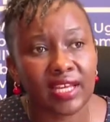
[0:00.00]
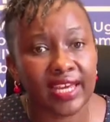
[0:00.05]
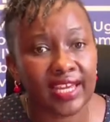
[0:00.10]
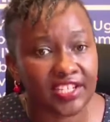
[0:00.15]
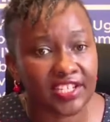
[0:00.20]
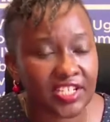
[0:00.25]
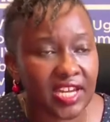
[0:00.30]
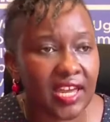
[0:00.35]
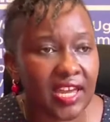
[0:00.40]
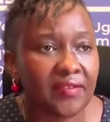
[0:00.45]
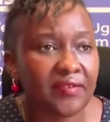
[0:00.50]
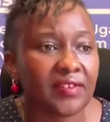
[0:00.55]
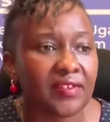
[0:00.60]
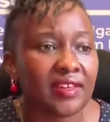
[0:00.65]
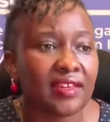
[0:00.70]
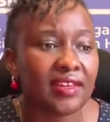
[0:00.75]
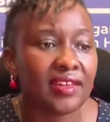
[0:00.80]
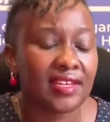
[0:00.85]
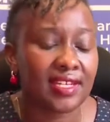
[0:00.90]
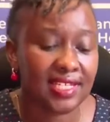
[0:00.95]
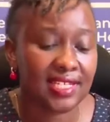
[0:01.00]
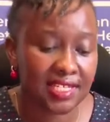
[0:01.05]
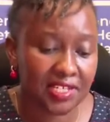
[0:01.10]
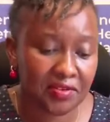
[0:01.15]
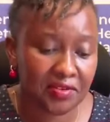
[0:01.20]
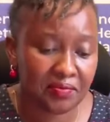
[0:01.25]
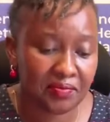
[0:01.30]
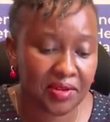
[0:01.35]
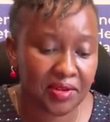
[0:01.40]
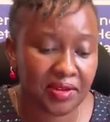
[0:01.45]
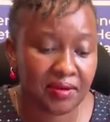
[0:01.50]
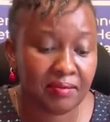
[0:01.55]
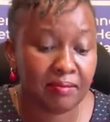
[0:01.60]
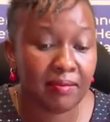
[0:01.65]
HIV, TB,